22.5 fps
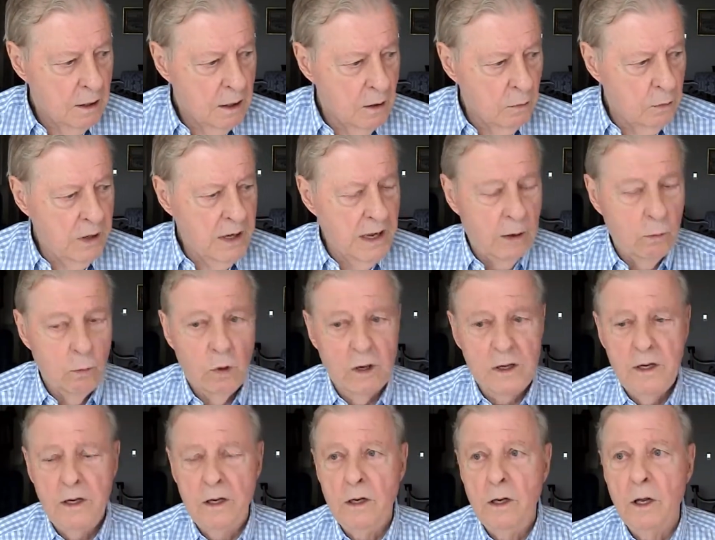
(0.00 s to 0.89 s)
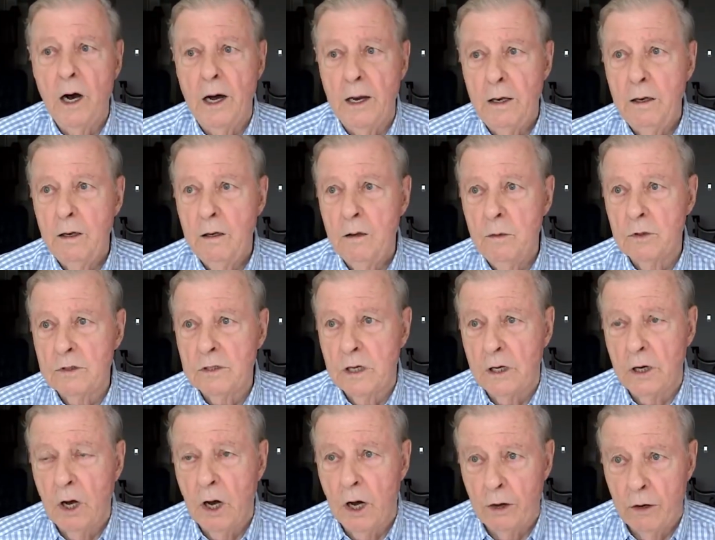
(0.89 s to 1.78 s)
Uh, we had one nut who
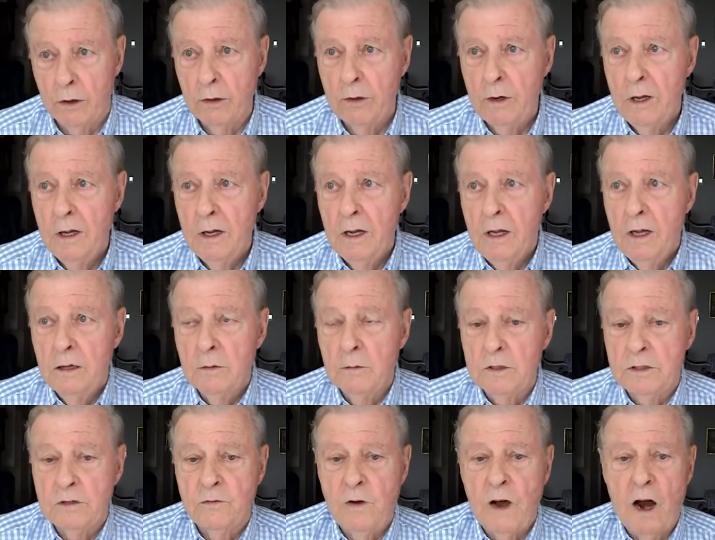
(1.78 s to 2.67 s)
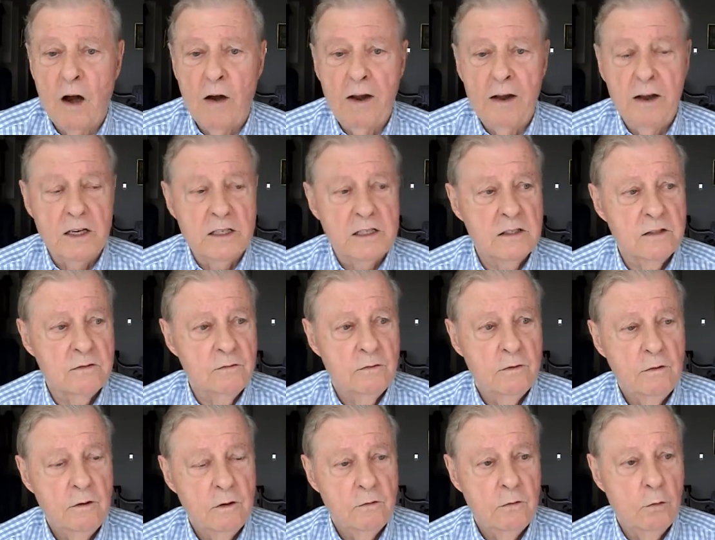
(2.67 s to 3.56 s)
was a gunner was firing his
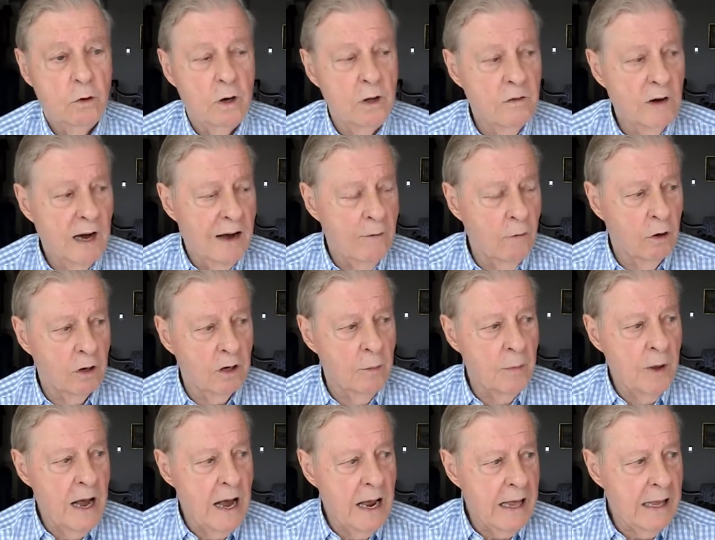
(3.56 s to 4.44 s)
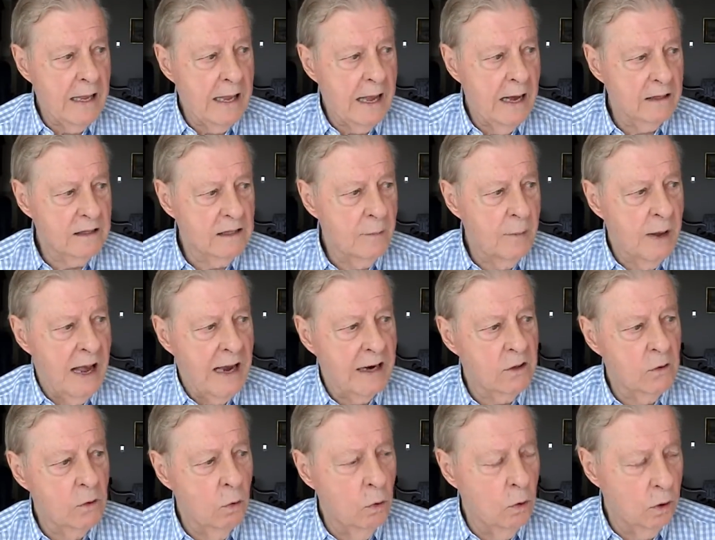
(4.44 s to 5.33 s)
45 automatic out the
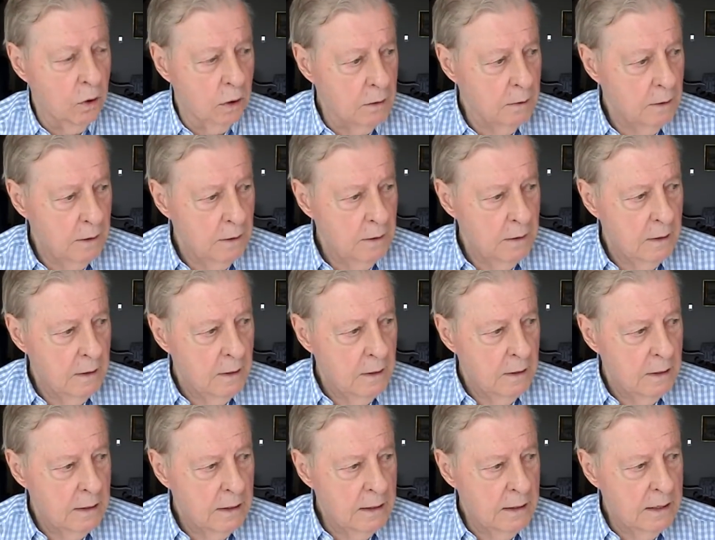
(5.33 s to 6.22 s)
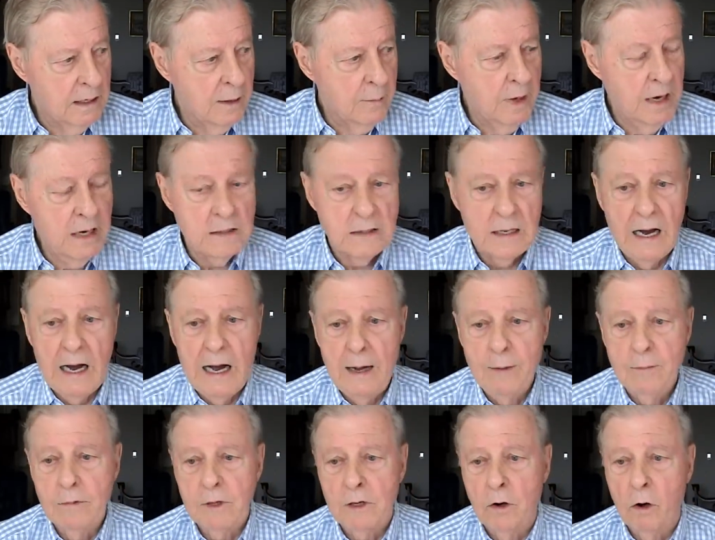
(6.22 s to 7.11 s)
back door. In the
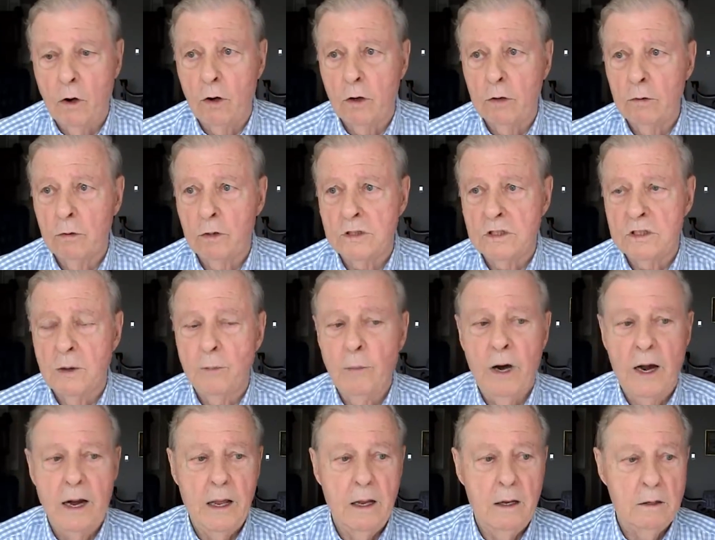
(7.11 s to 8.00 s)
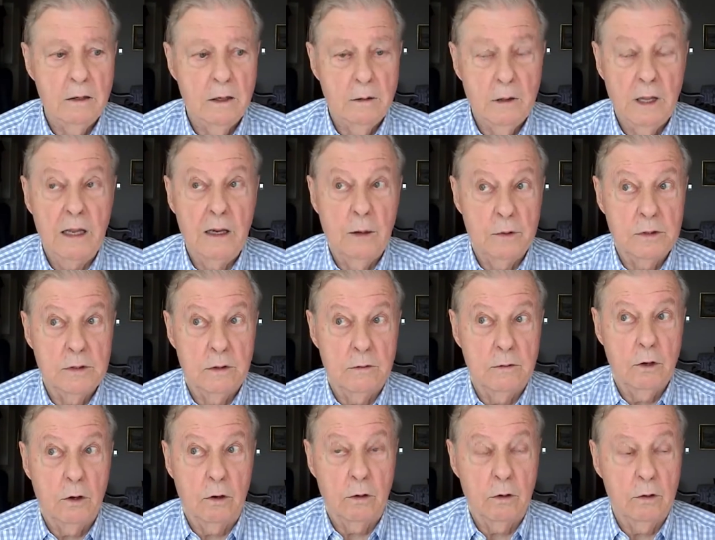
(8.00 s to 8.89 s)
meantime, the colonel or somebody, I think it was
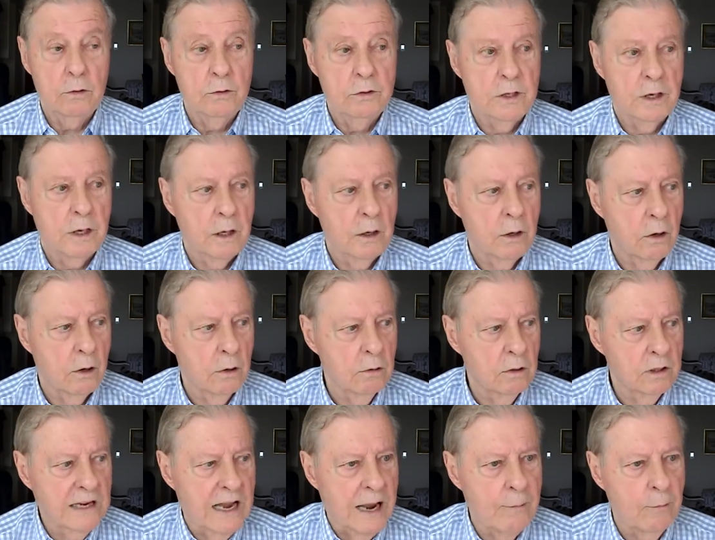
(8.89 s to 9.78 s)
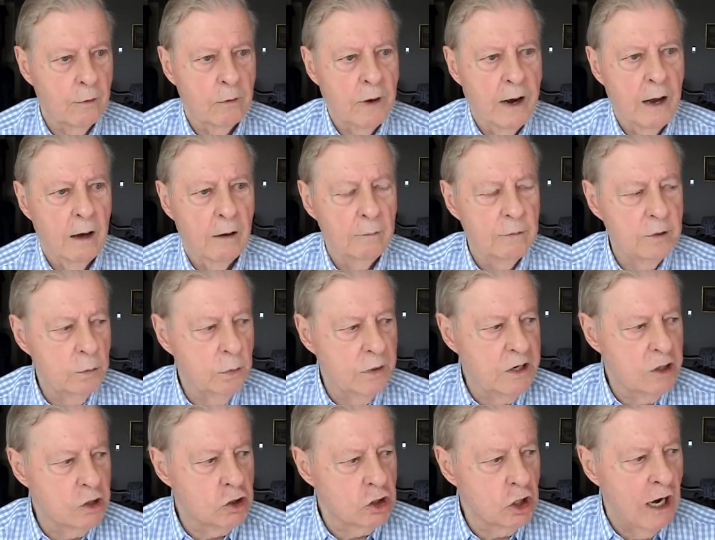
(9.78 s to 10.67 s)
a colonel, lieutenant colonel, came around
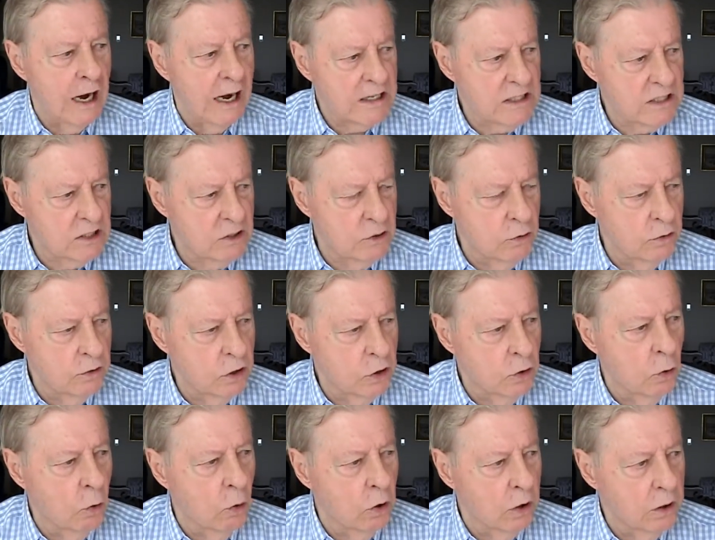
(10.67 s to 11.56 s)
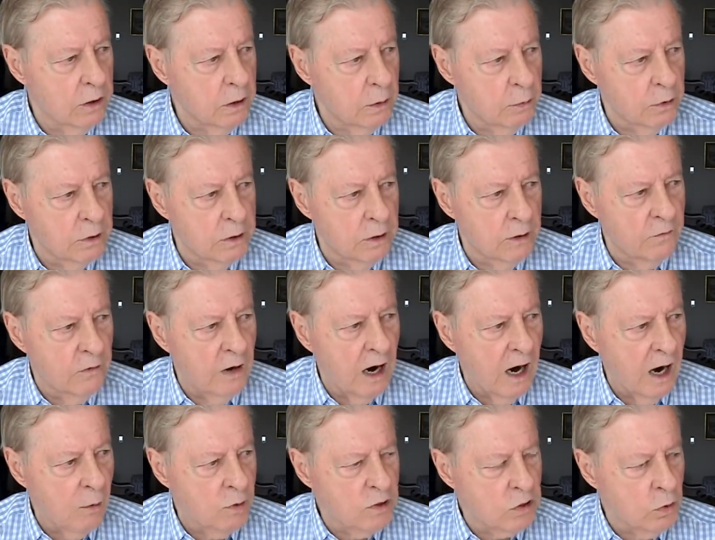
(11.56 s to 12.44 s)
between shots through the door where the
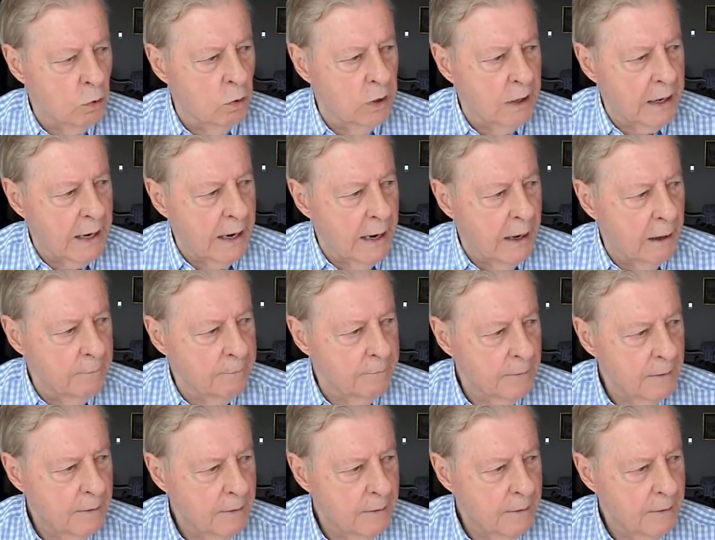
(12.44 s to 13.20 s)
fire was going out.